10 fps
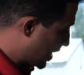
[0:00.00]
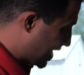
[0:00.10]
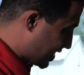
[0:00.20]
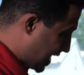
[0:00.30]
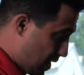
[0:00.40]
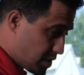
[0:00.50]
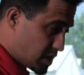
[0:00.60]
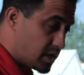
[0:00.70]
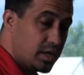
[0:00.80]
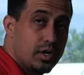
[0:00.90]
I'd allow it
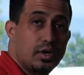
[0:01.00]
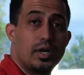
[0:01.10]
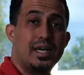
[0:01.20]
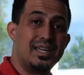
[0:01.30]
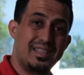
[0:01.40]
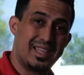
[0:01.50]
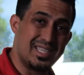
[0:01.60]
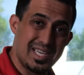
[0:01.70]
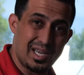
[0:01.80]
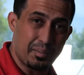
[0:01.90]
to cure,
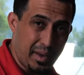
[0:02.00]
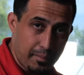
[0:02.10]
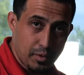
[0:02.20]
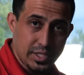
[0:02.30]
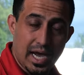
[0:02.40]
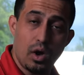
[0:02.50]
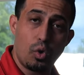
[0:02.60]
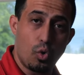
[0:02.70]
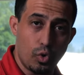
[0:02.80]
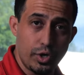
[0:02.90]
then take a paper
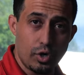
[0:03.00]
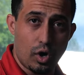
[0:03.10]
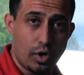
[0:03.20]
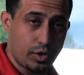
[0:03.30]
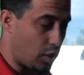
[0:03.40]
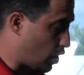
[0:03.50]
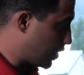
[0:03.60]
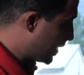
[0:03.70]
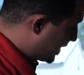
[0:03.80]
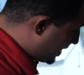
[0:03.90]
towel or your hard card